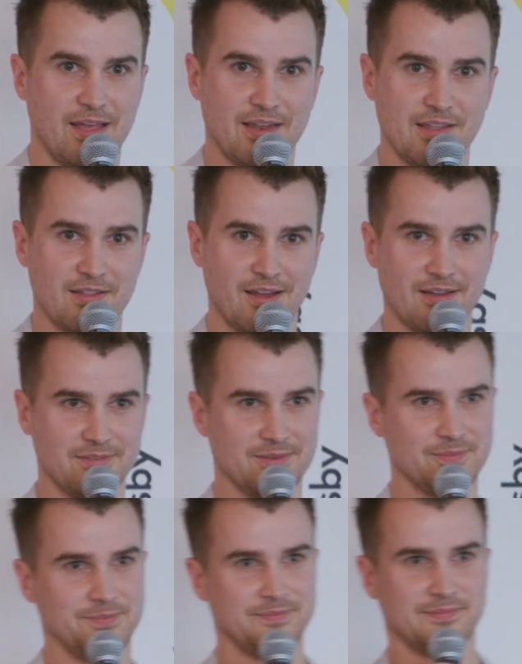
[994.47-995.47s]
any of that.
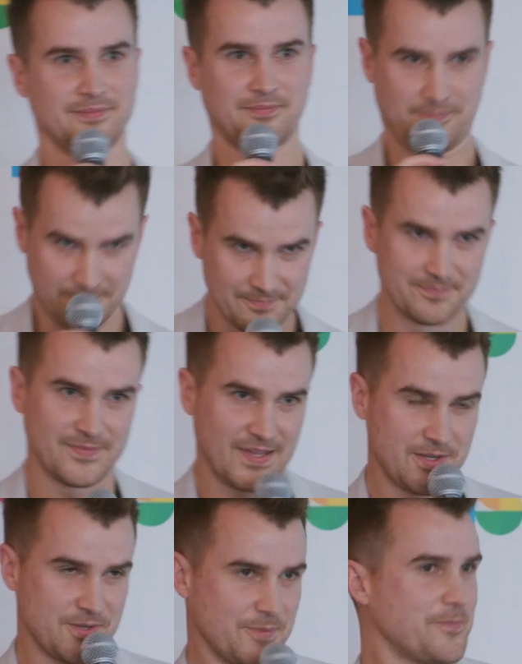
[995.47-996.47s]

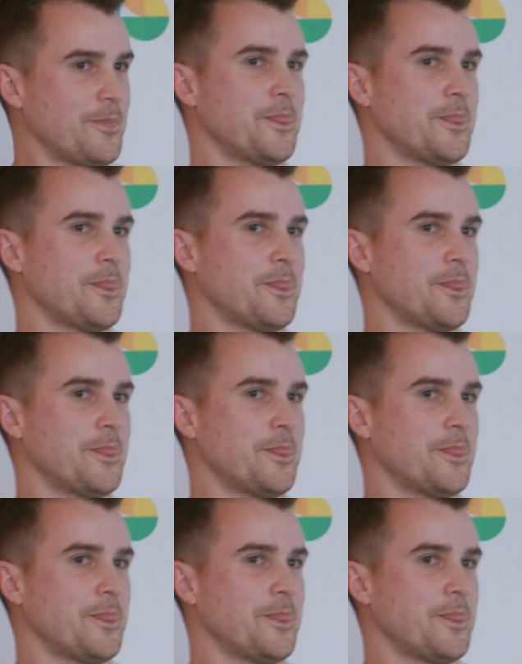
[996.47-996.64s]
Thank you.